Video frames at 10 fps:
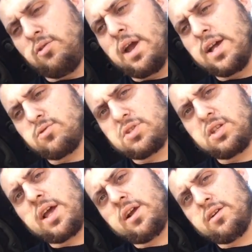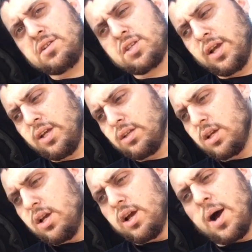and you guys will see that here in a second.
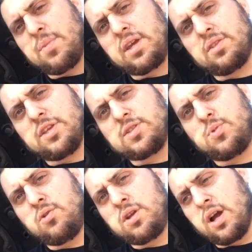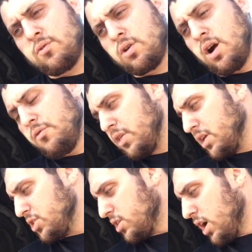I'm going to get this beauty cover off, the
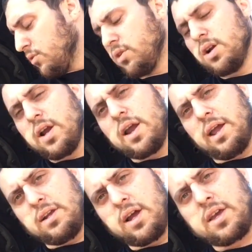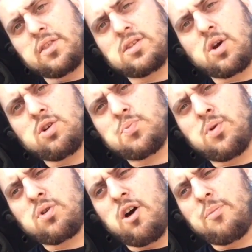engine cover, and get this hose
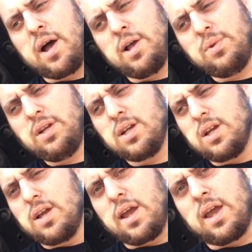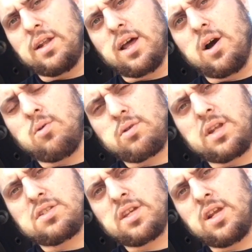pulled off behind me, and we'll
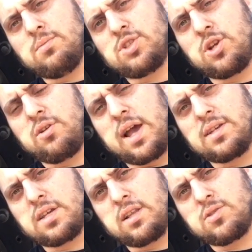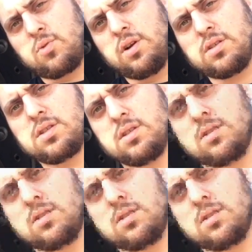get it set up and show you guys how this runs.